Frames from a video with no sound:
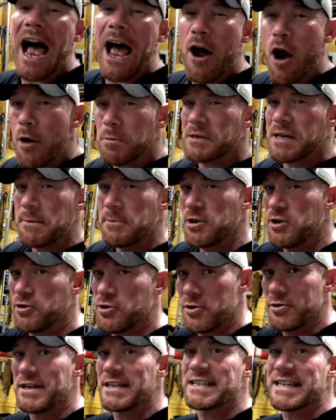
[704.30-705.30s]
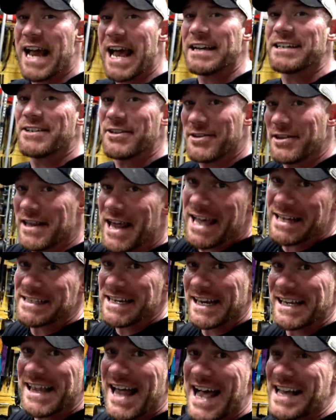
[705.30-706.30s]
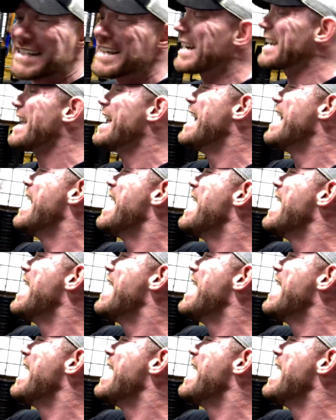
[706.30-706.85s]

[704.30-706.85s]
I hope some of you do decide to do the LIONsate Classic.